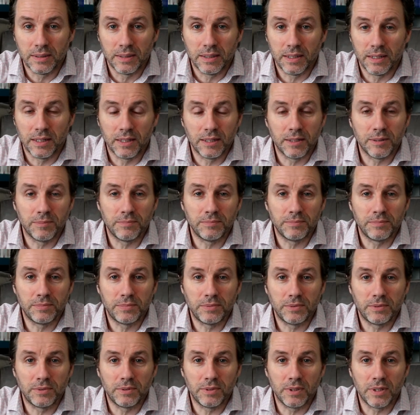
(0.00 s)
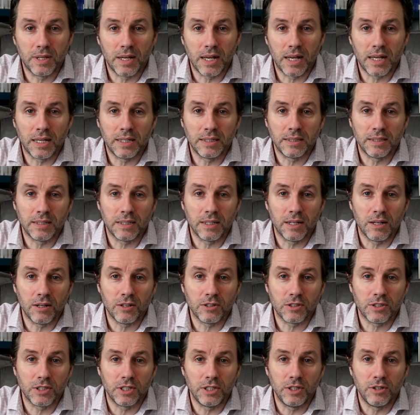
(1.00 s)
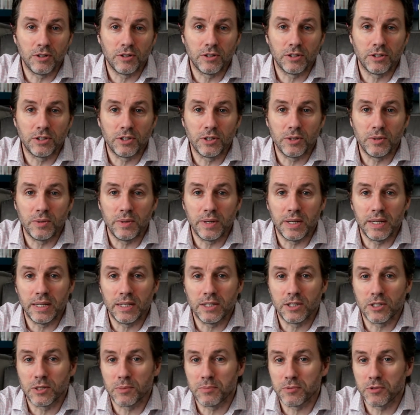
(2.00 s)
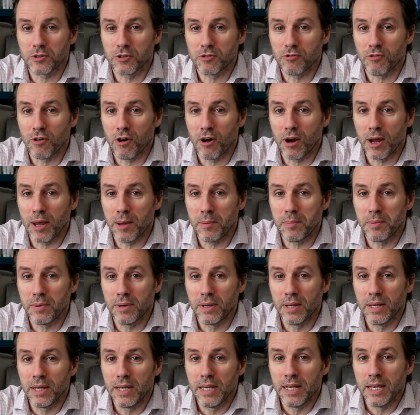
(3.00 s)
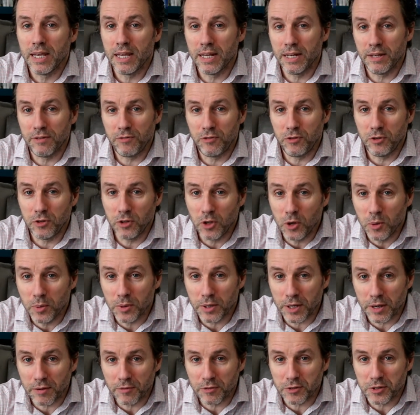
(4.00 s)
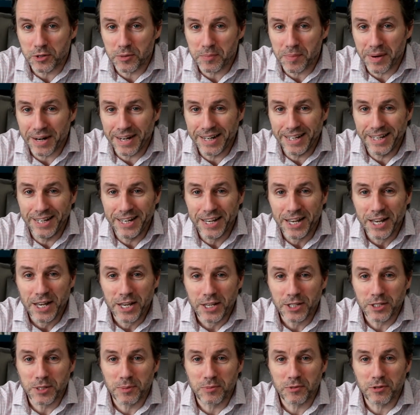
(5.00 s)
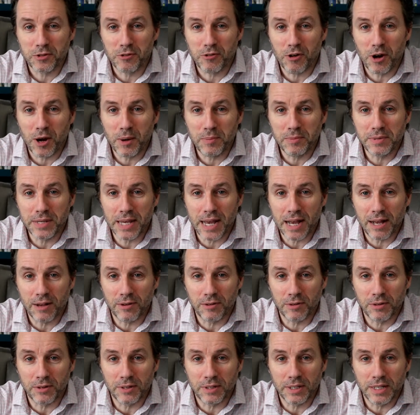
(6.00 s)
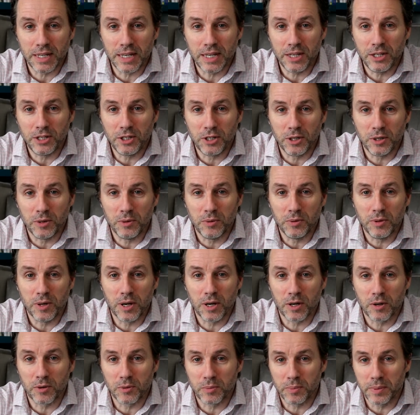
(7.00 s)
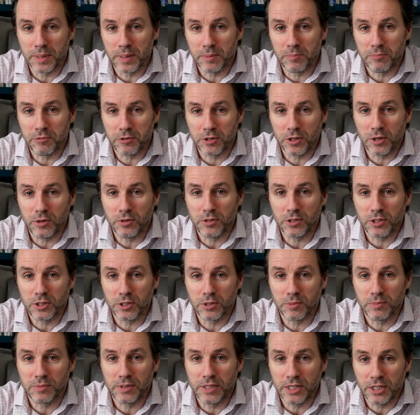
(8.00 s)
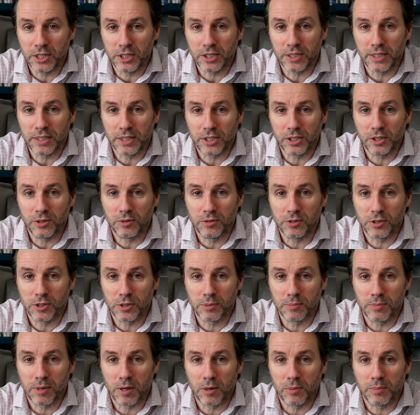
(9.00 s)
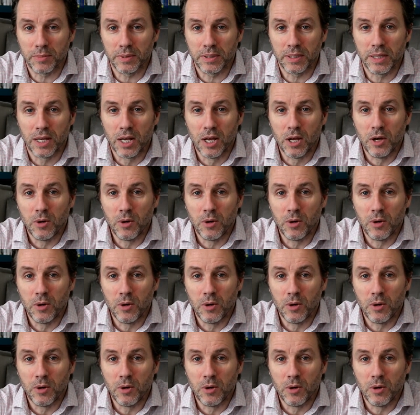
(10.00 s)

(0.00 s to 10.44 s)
And the last thing you can do is subscribe. And if you do want to give us some money, subscribe to our issue. We're producing some digital issues at the moment.